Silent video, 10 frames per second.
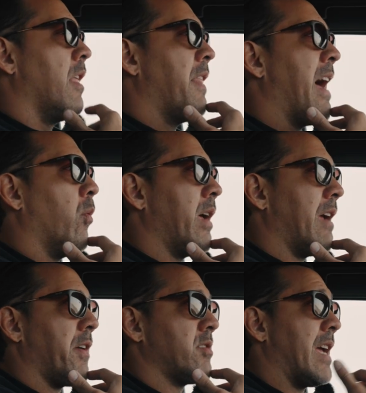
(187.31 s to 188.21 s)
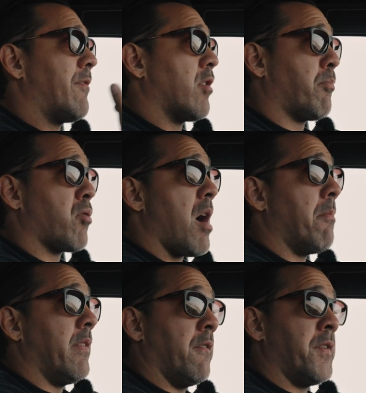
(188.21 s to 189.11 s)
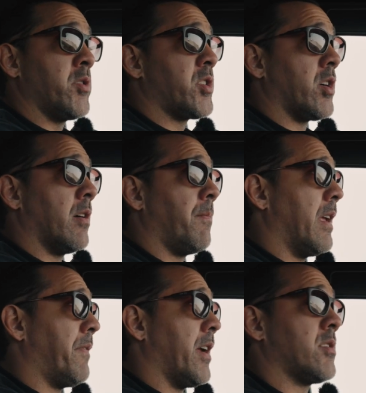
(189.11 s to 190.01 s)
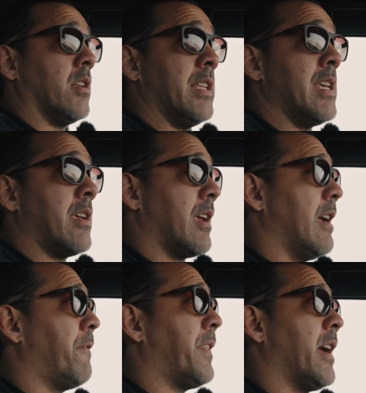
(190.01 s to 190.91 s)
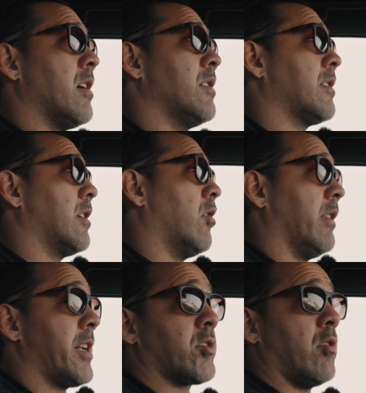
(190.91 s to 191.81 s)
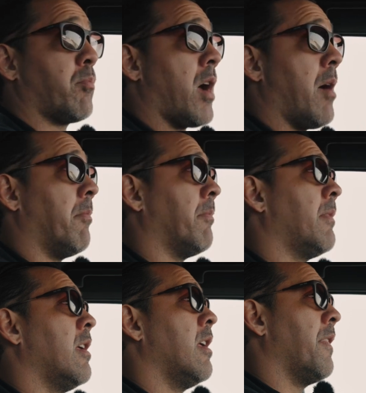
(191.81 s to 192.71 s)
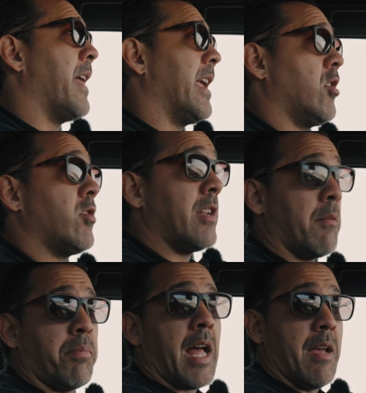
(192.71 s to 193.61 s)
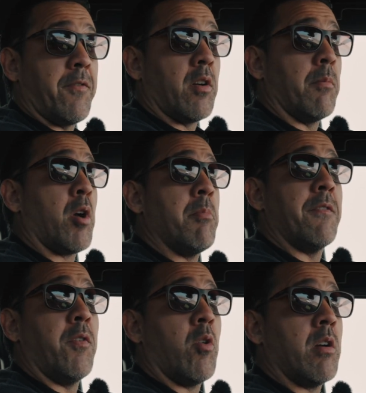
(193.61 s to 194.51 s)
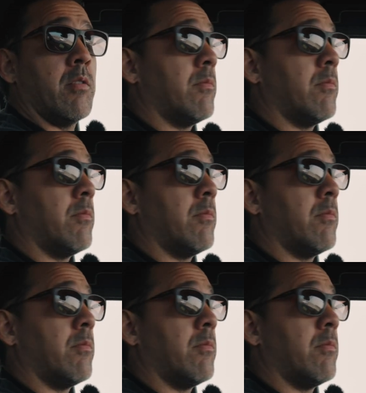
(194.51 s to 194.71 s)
That way, if there's ever a problem in the future, if there's a leak, if there's an electrical problem that you didn't apply for a permit for,